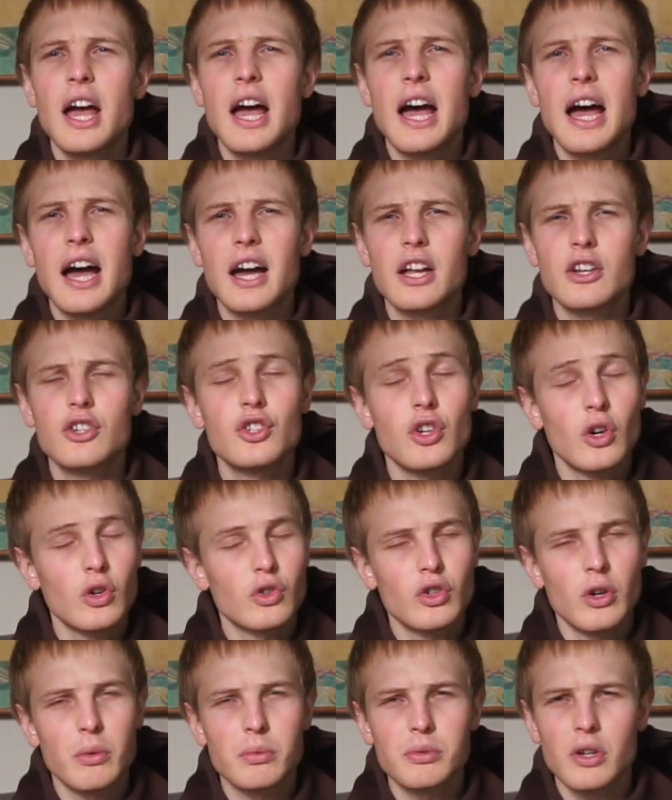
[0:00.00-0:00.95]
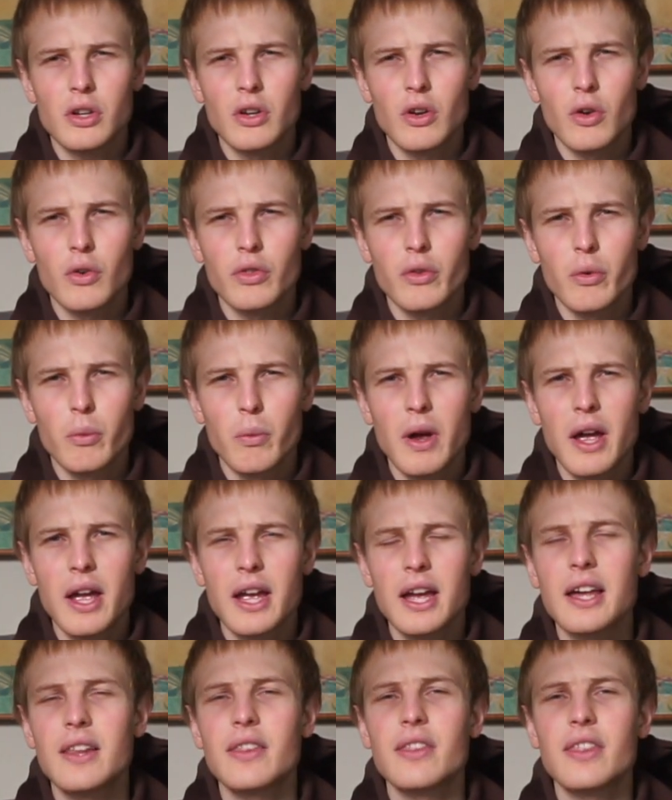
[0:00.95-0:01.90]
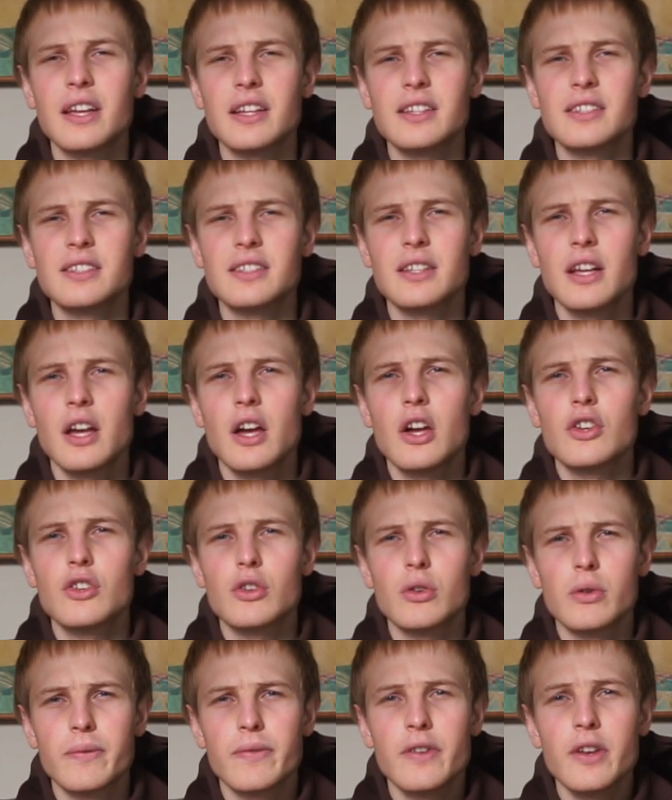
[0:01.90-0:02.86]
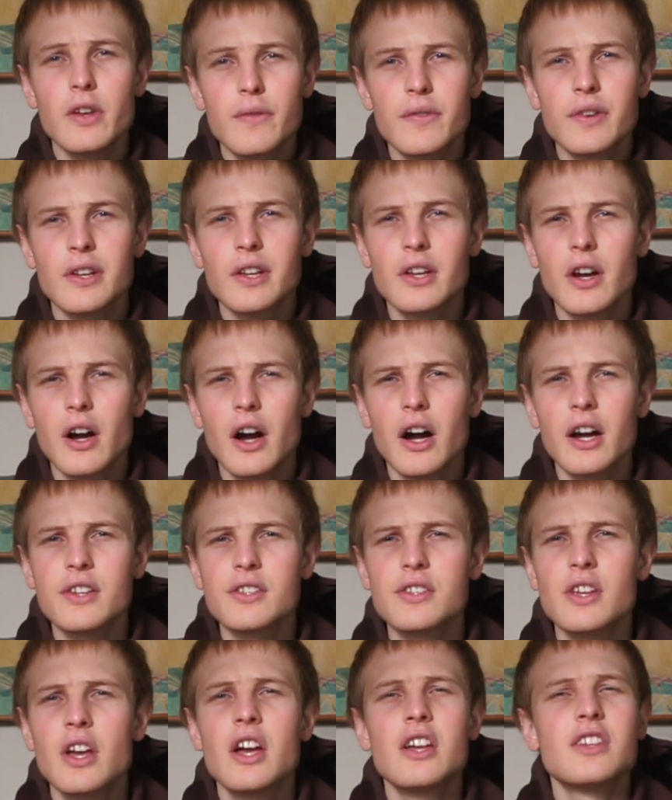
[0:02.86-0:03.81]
and shock drops along the way and things to review for you guys.